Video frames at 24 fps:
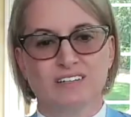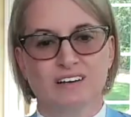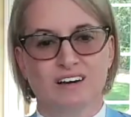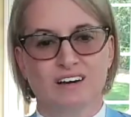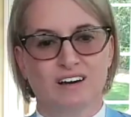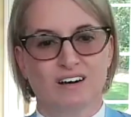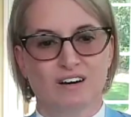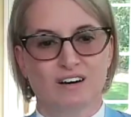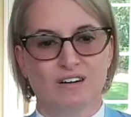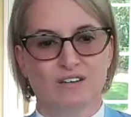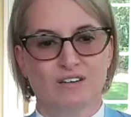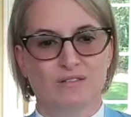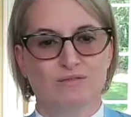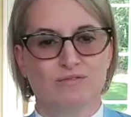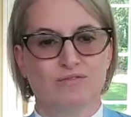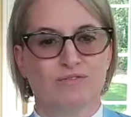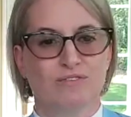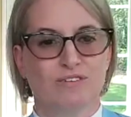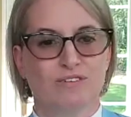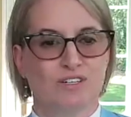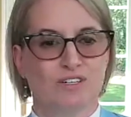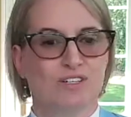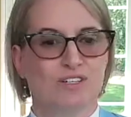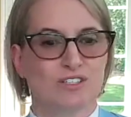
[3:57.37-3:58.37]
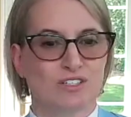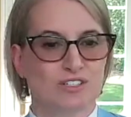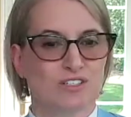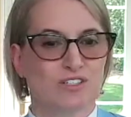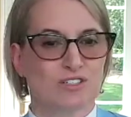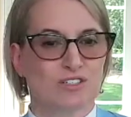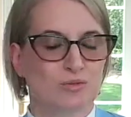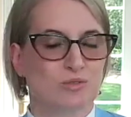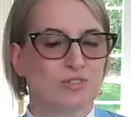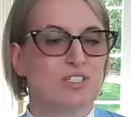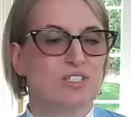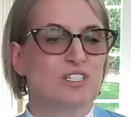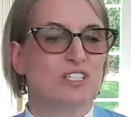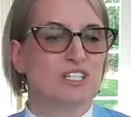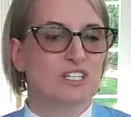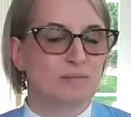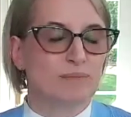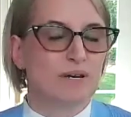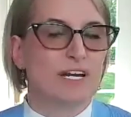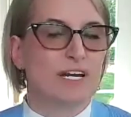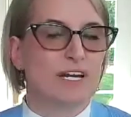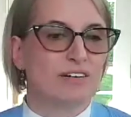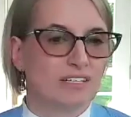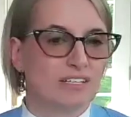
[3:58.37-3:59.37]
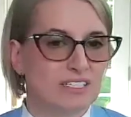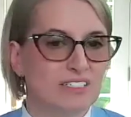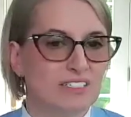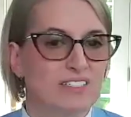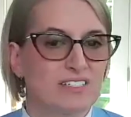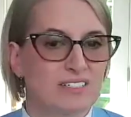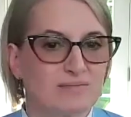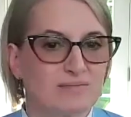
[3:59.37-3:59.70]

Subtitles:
of a UCD parent.